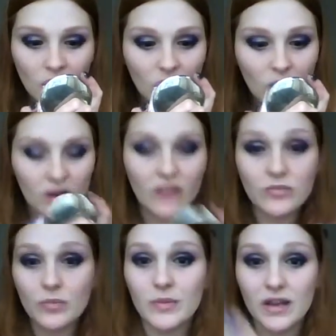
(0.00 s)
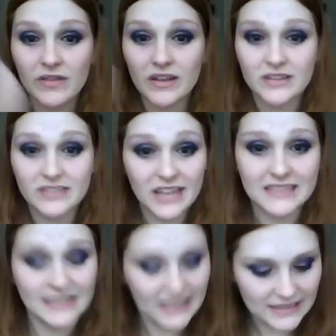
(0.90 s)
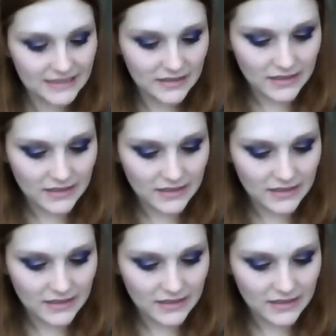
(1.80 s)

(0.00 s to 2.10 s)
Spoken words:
Doesn't have to be perfect because you can't see it.